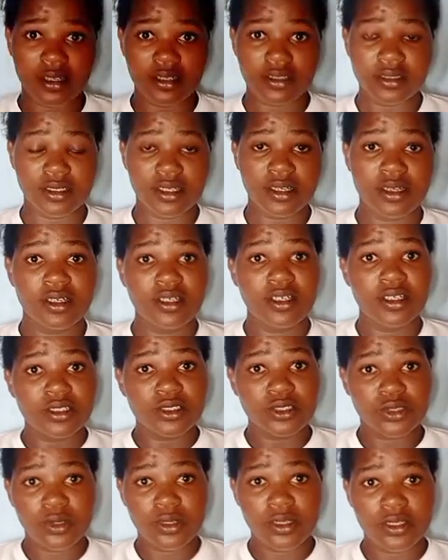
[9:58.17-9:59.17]
and
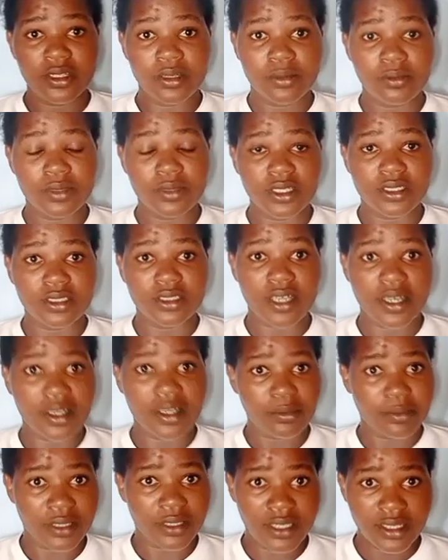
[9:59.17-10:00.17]
told them that I
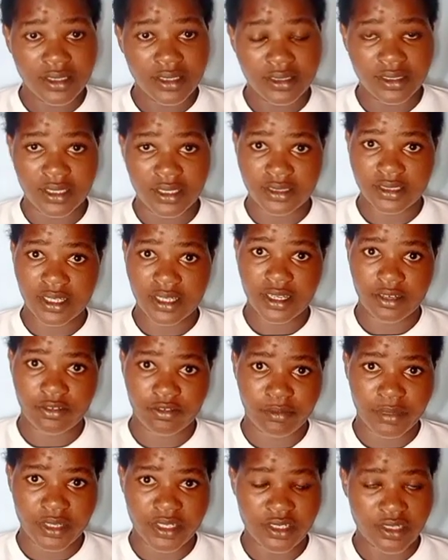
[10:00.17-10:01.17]
am guilty, that I
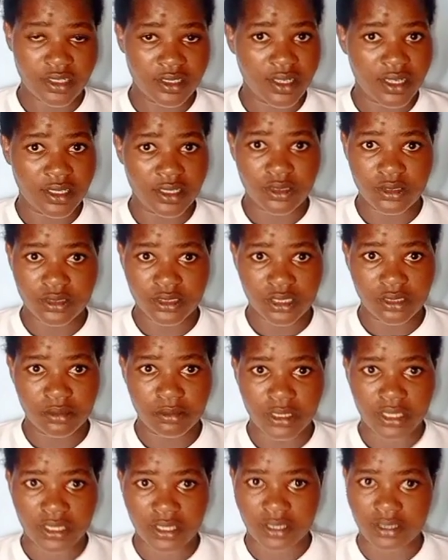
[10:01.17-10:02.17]
have betrayed an innocent
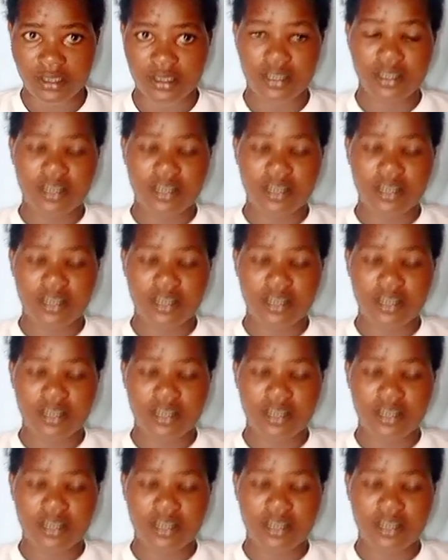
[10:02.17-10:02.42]
blood.